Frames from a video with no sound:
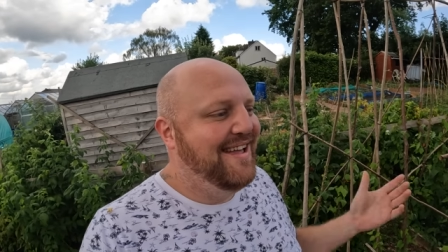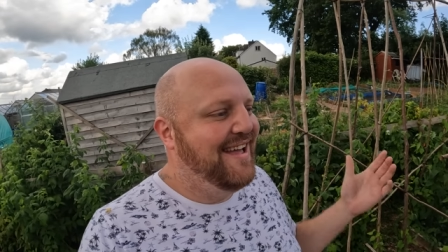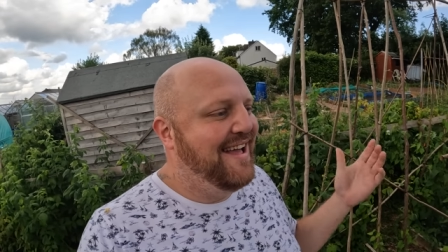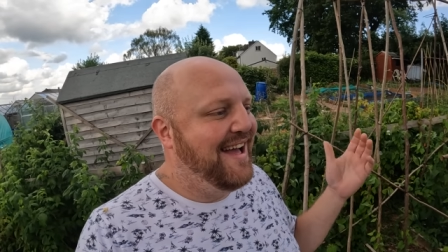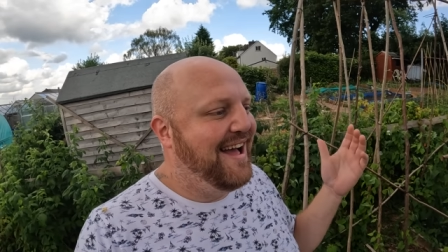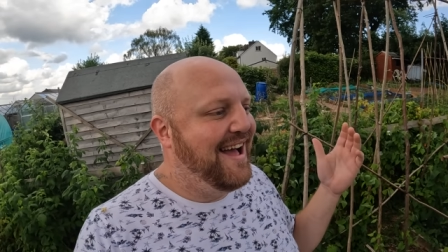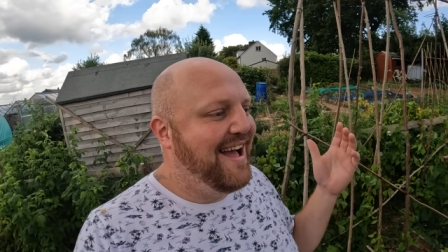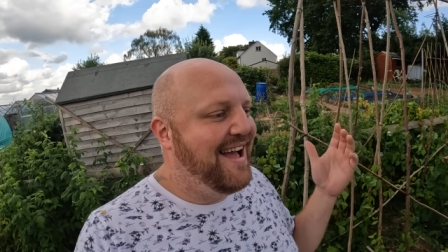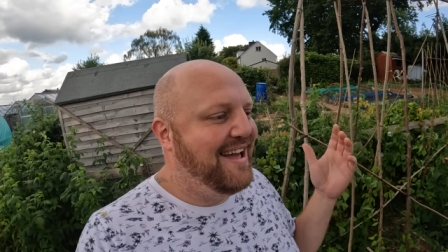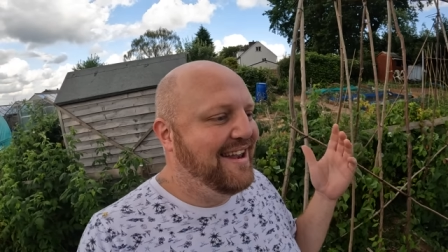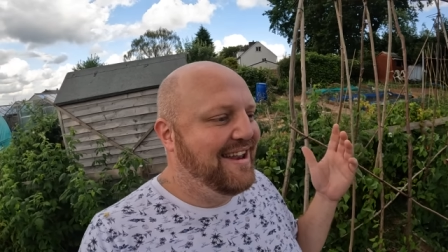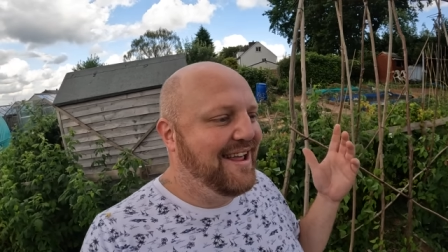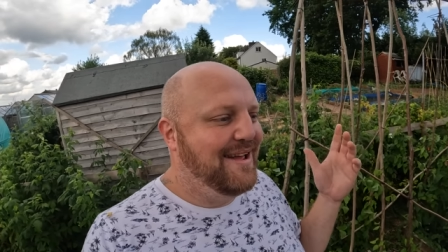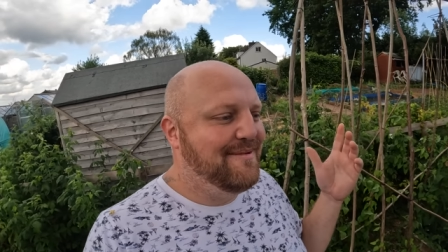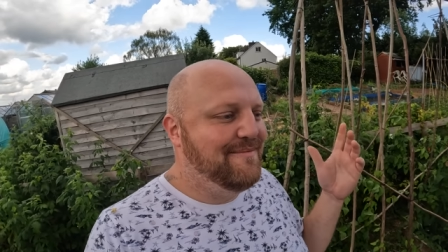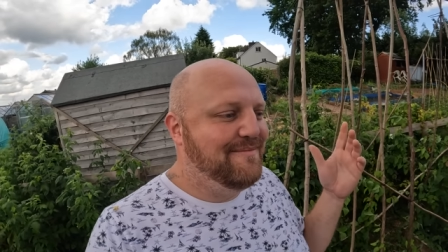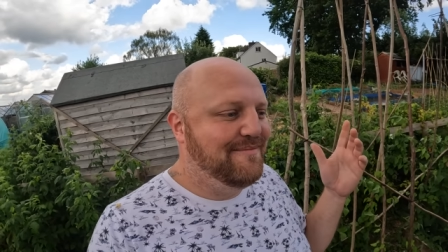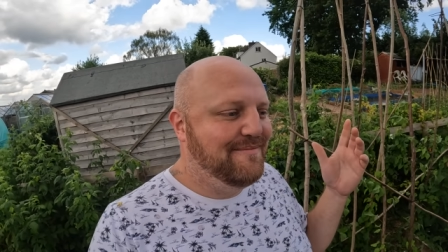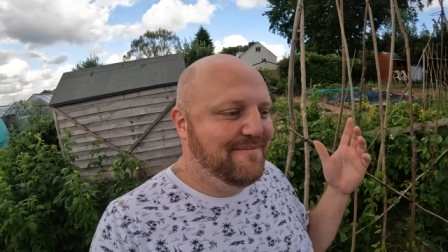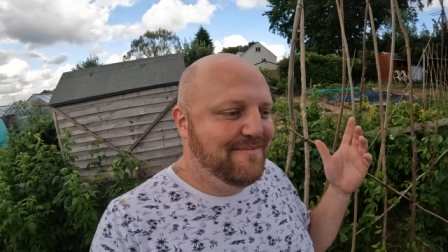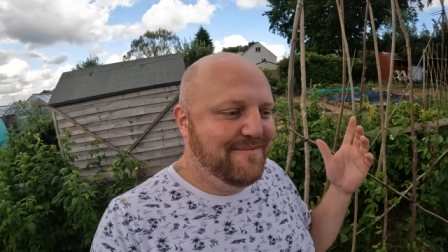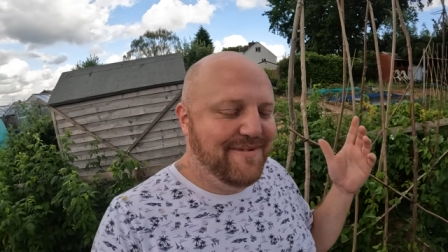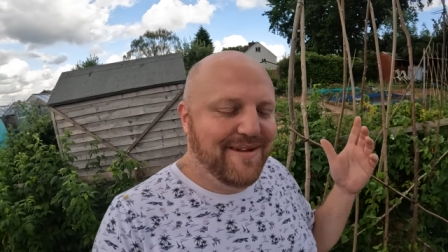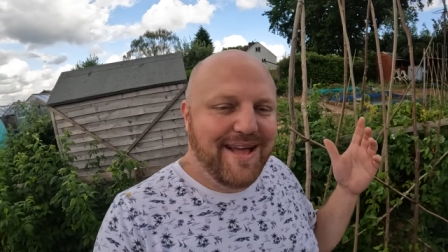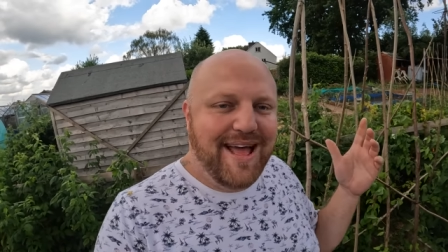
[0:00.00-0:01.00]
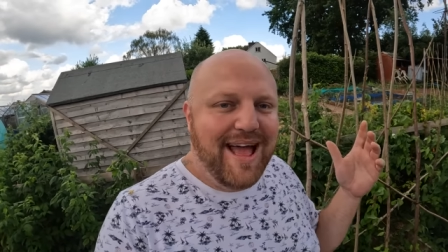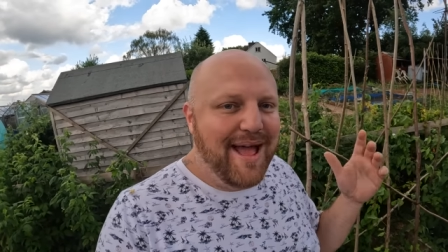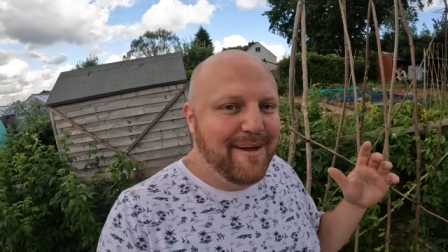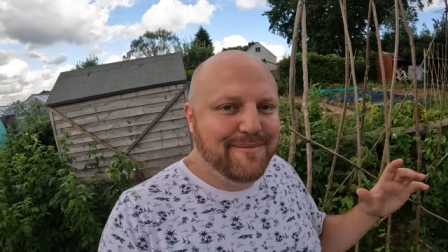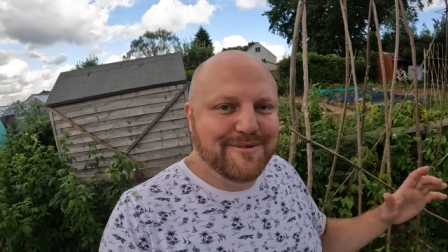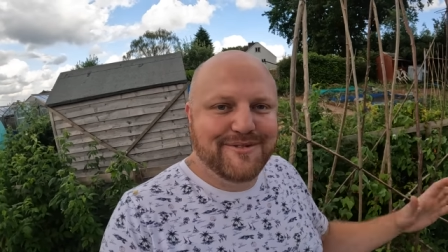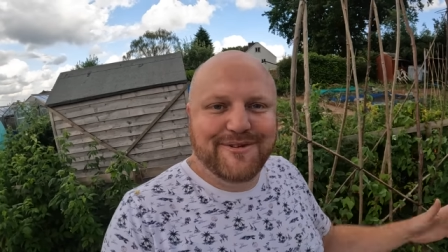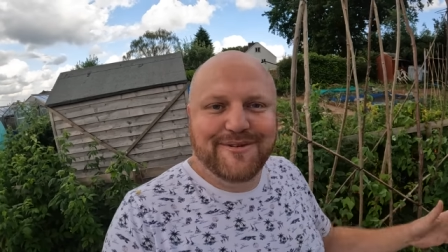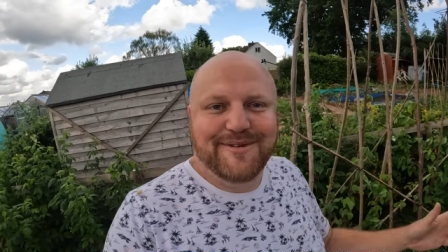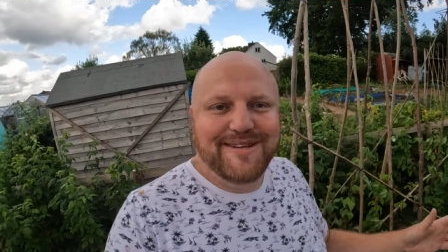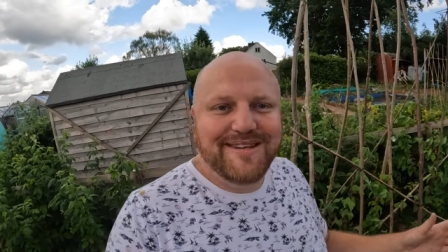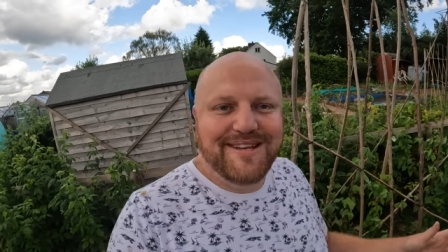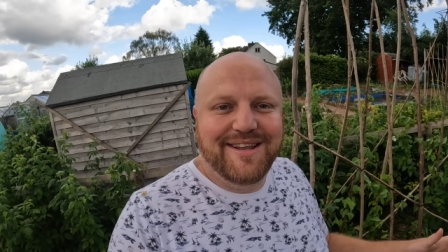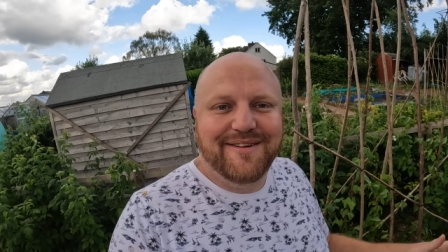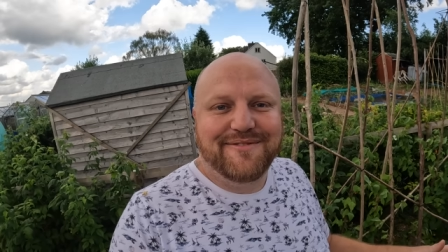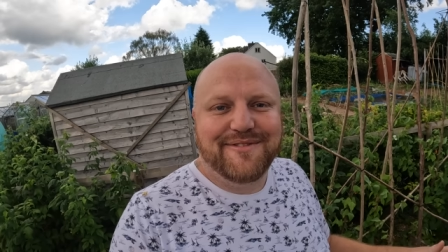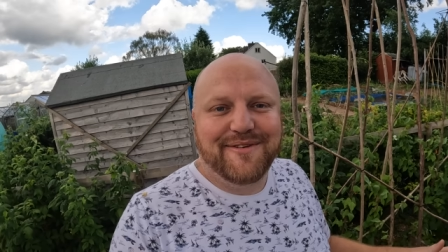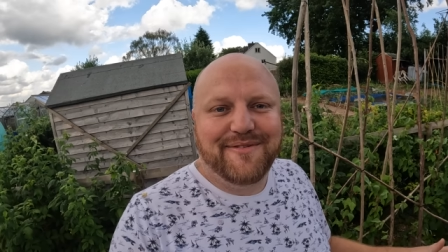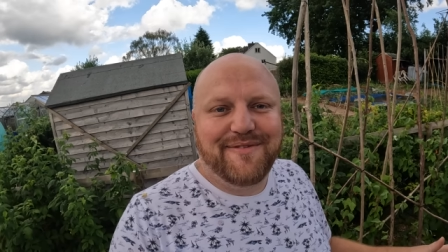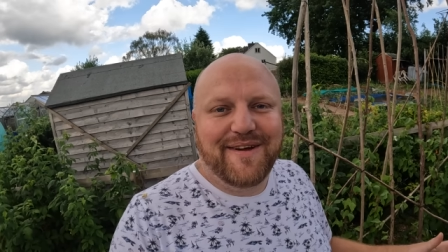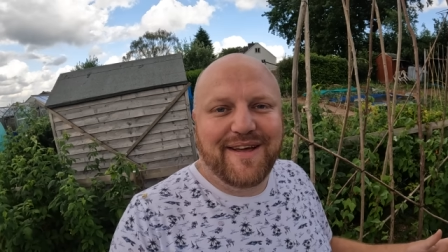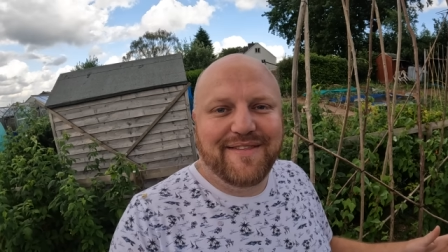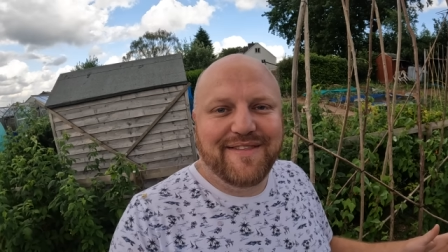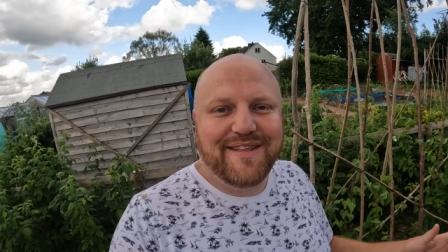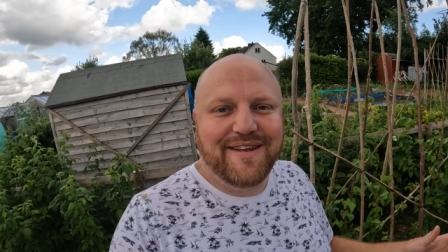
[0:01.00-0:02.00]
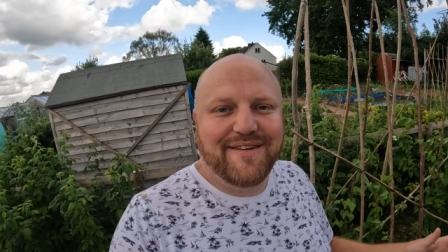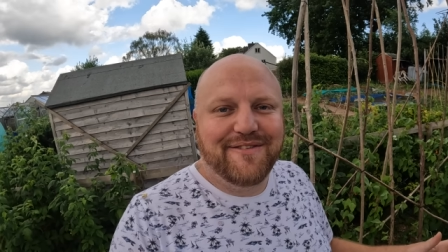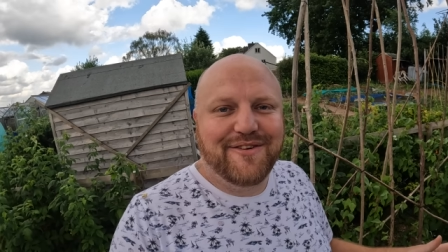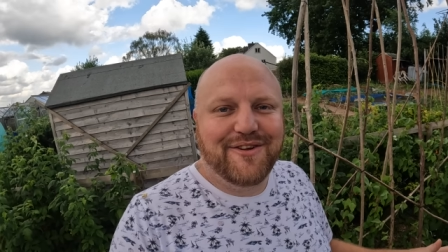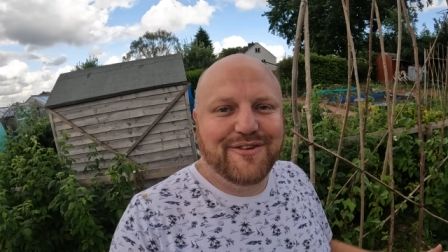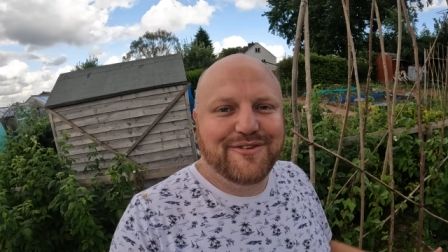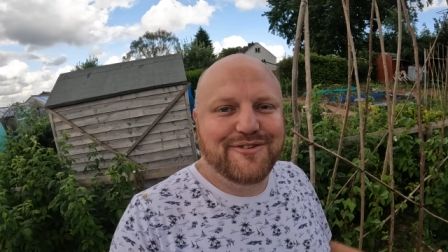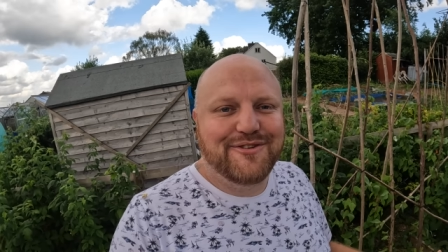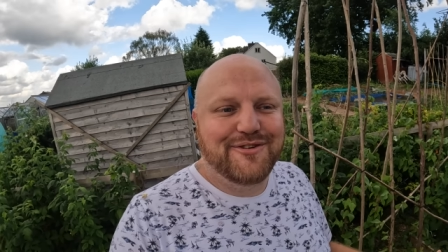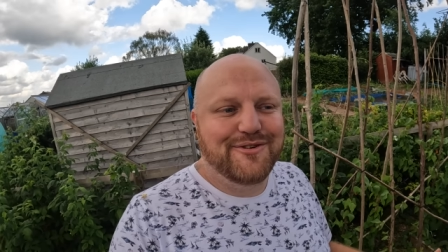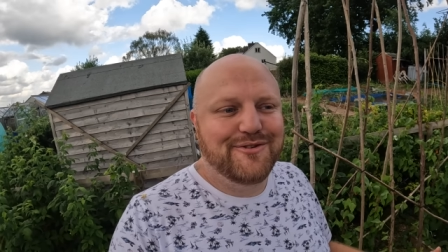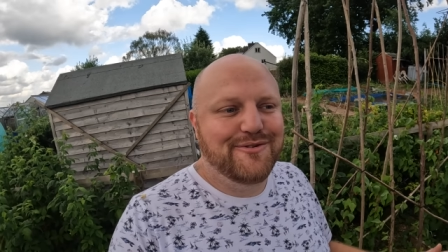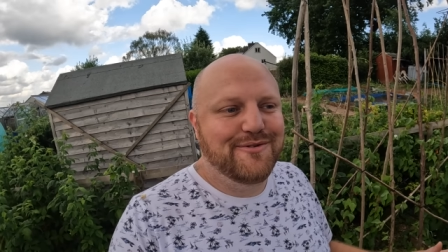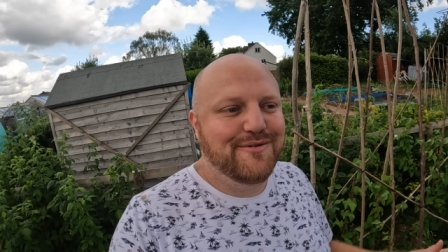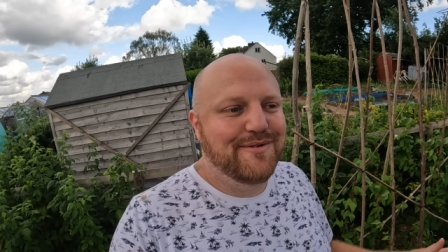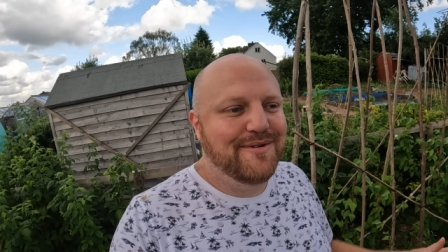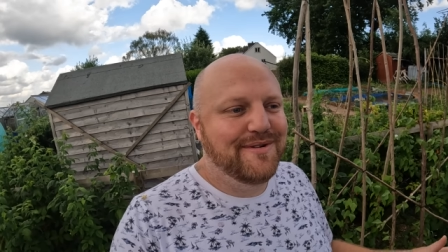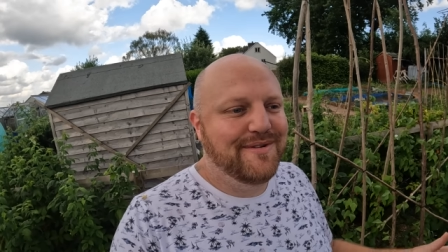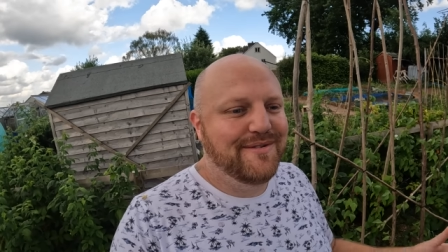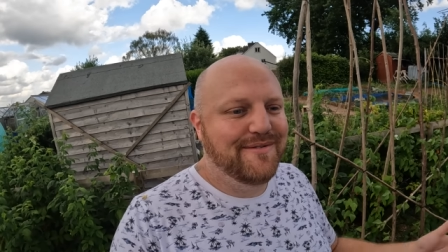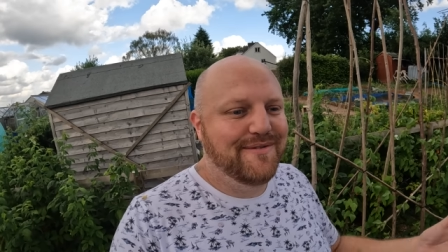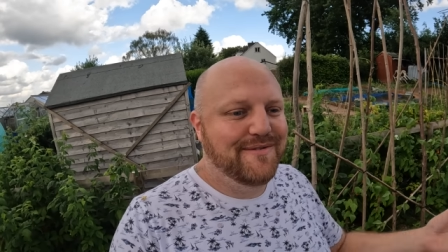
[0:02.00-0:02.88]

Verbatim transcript: and I absolutely love the fact that I've got two